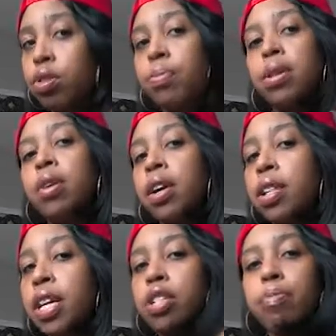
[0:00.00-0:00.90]
to be
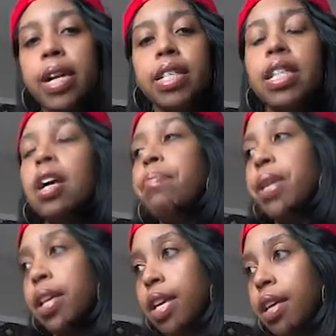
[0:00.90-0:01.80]
letting nobody stay up in
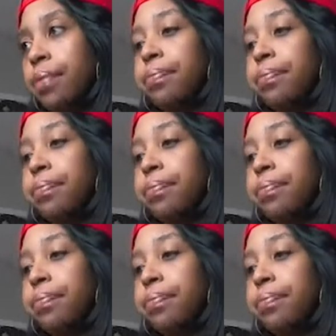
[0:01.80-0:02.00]
here.